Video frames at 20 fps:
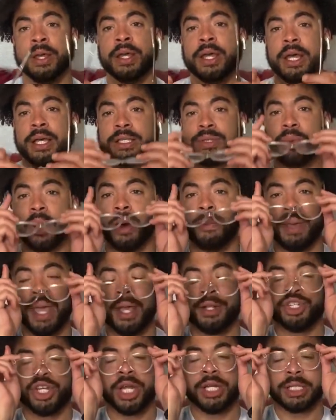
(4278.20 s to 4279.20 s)
as well.
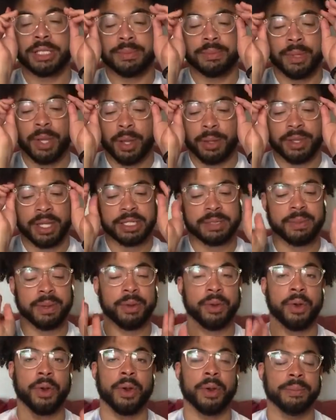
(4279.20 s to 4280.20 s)
Pangina, that's my
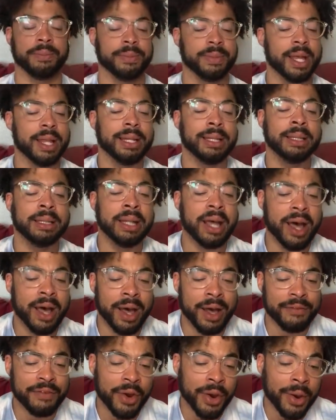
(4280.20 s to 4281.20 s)
girl.
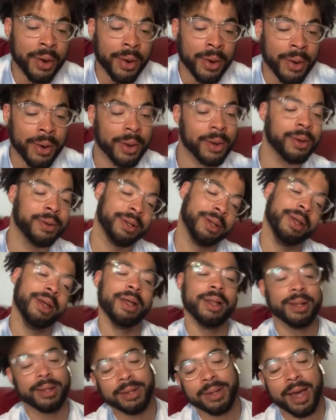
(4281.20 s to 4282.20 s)
Love her.
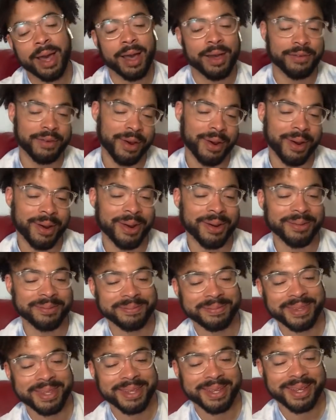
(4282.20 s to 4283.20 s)
Love her.
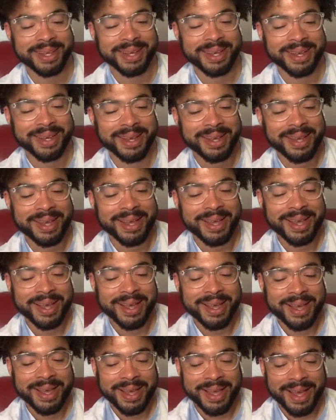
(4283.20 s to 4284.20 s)

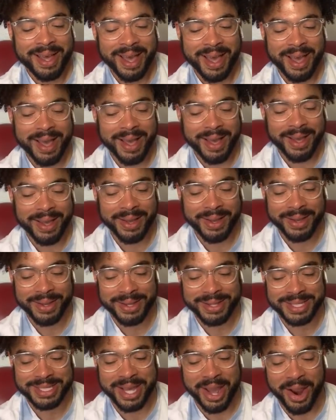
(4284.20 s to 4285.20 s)

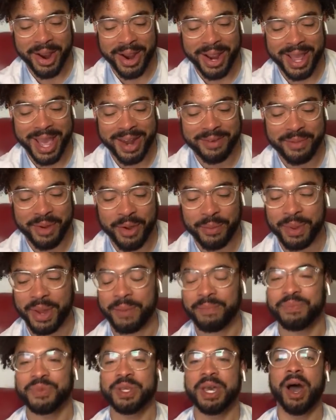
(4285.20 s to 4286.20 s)
Sorry, I had a moment.
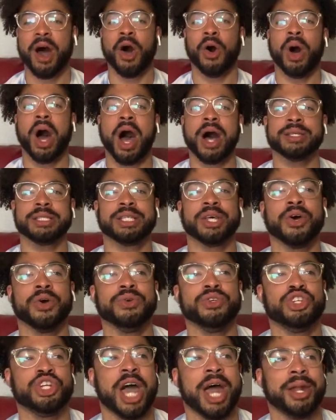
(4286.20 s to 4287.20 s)
Oh, also,
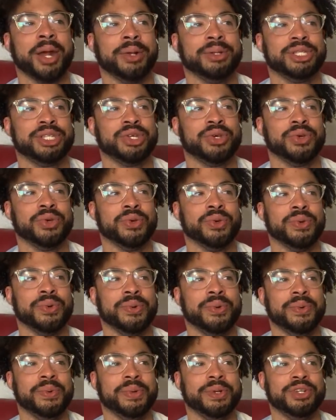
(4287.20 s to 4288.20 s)
shout out
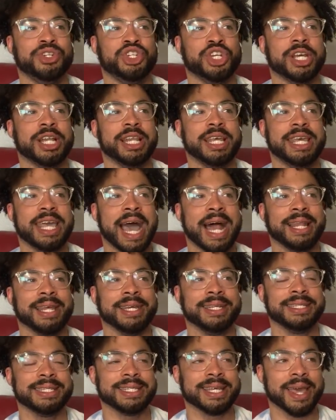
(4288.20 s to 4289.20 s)
to Jiggly
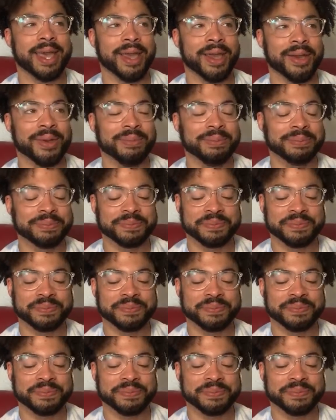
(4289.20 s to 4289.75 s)
Caliente